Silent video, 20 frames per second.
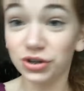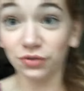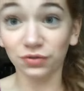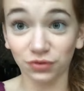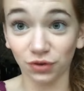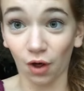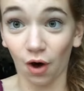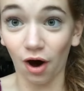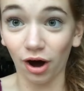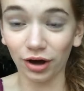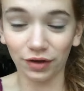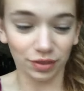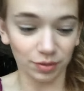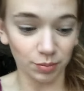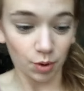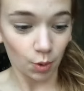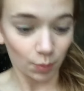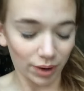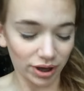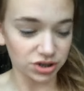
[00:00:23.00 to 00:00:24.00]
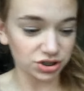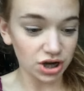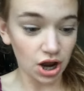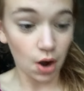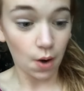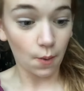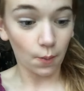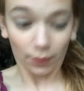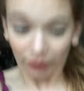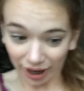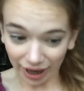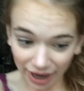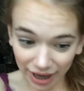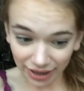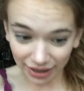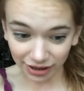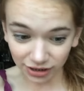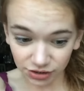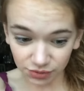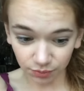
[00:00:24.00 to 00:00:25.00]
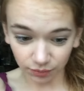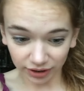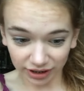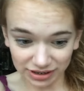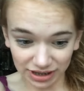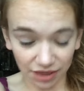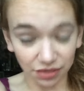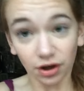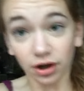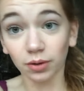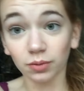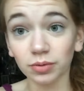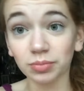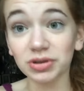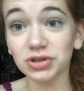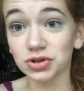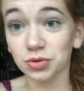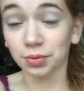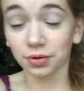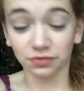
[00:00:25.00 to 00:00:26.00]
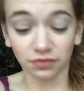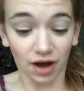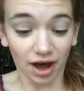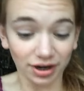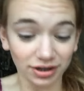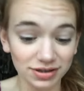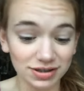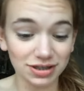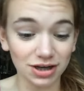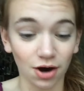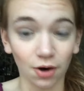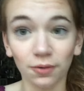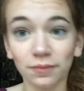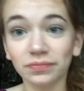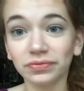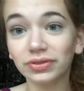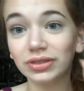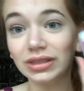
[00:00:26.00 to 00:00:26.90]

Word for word: to vlog the moment when I hit it, because I thought it would be super fun. So